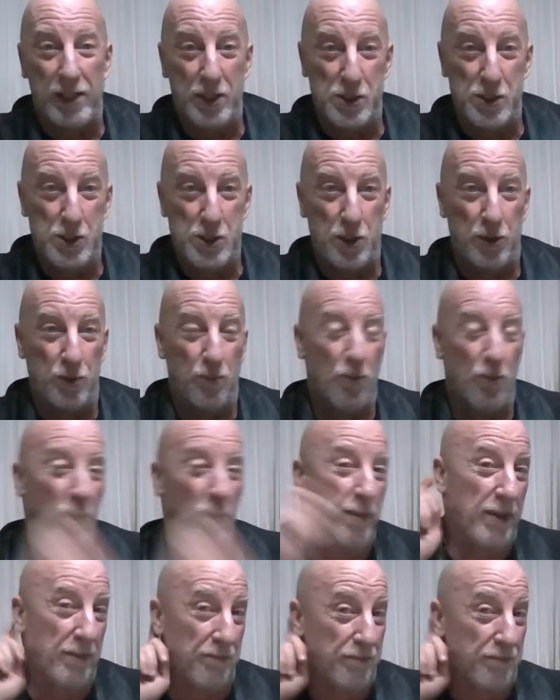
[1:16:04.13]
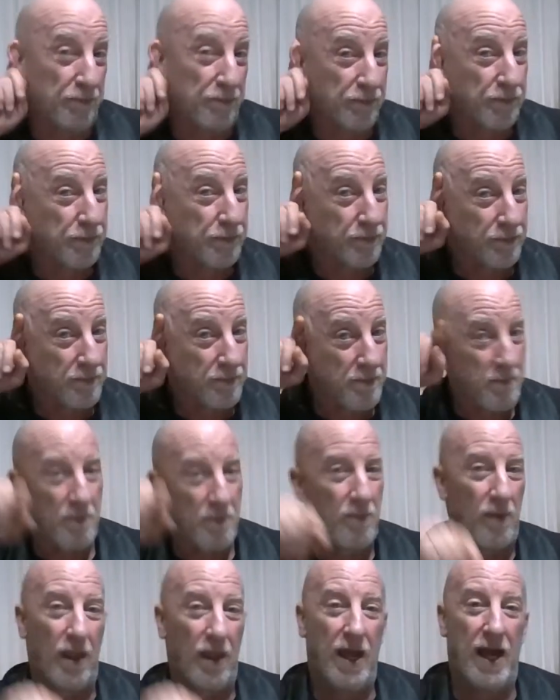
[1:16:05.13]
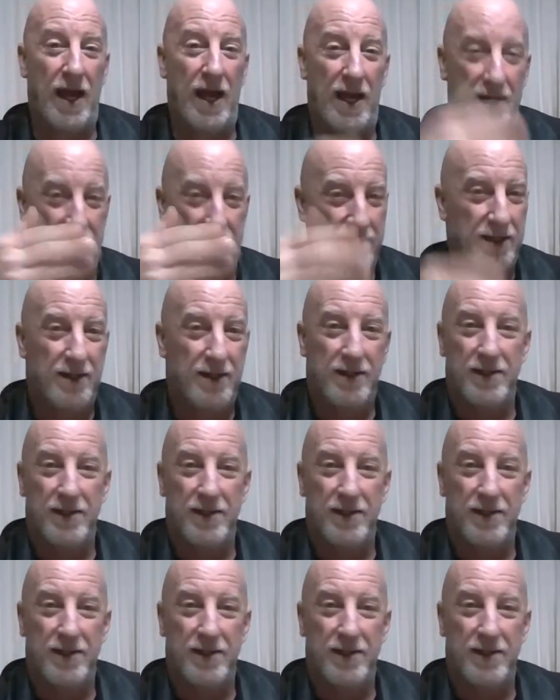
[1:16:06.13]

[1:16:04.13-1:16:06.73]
a certain woman. And